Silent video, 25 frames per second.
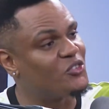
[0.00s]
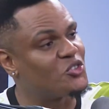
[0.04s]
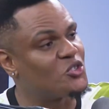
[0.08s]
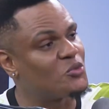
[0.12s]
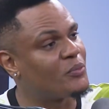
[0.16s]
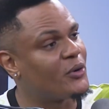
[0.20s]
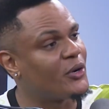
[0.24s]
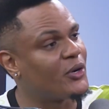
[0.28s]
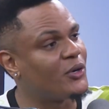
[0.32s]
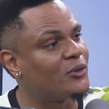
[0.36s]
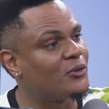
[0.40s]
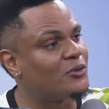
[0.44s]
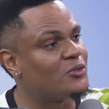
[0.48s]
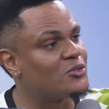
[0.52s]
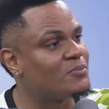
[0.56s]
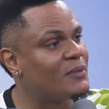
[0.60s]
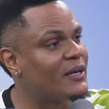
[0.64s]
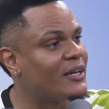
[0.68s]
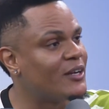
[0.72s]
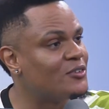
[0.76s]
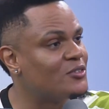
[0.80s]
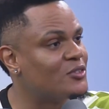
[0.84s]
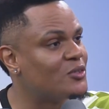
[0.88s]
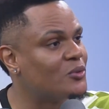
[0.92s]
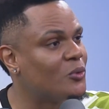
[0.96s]
the Super Eagles
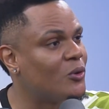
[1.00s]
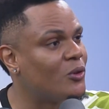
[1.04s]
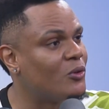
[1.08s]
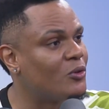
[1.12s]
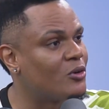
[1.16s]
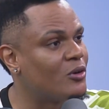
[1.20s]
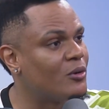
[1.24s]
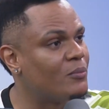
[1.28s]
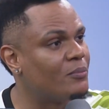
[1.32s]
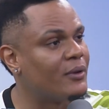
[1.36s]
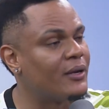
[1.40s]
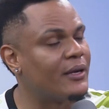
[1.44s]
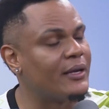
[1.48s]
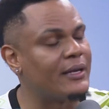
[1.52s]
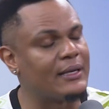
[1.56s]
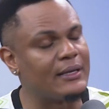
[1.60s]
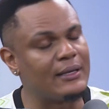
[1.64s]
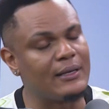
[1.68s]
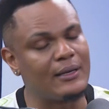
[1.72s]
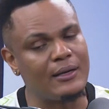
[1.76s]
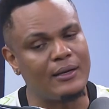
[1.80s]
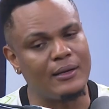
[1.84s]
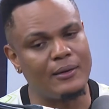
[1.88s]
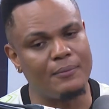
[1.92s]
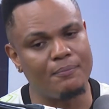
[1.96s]
making it to the World Cup
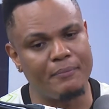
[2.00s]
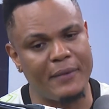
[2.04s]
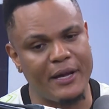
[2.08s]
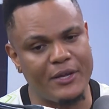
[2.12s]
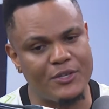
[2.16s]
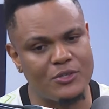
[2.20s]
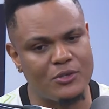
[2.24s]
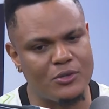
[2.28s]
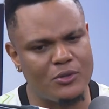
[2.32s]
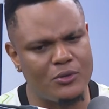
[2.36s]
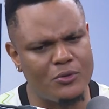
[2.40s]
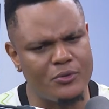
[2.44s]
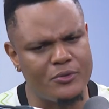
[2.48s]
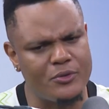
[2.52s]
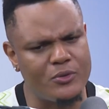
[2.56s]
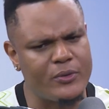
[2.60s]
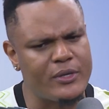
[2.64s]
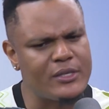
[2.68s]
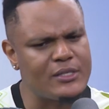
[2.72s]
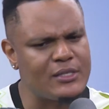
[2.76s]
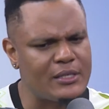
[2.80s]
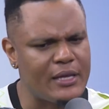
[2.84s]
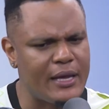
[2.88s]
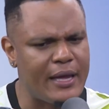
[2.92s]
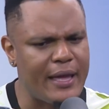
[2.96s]
in Mexico,
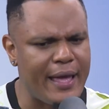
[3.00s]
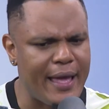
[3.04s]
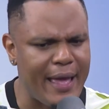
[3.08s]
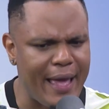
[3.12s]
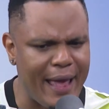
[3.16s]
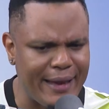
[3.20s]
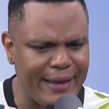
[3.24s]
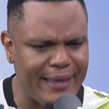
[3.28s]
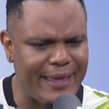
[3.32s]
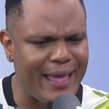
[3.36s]
USA, and